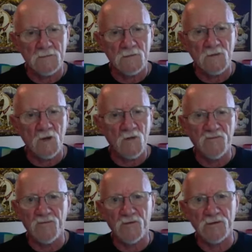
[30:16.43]
No
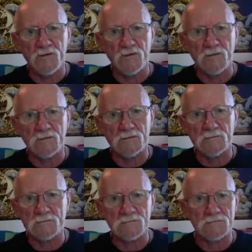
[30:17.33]
further
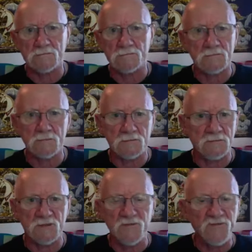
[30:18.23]

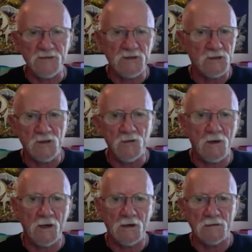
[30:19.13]
different than you
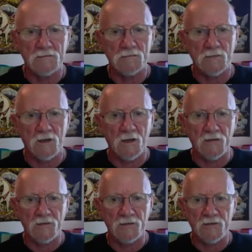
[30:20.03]
are,
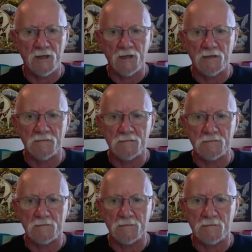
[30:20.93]
other than
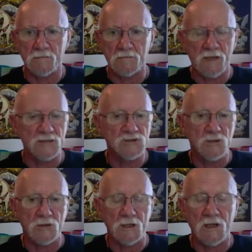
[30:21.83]
my
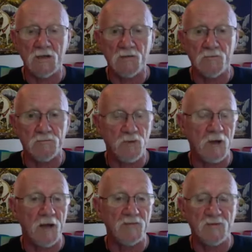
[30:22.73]
journey has
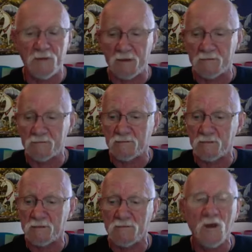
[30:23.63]
perhaps been
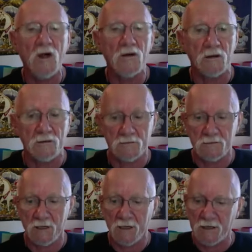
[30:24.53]
longer
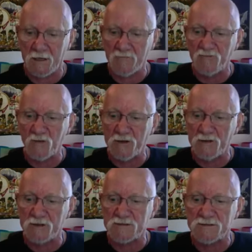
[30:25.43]
and I've
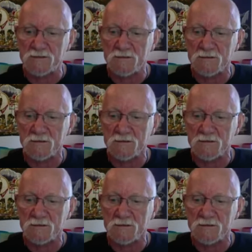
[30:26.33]
witnessed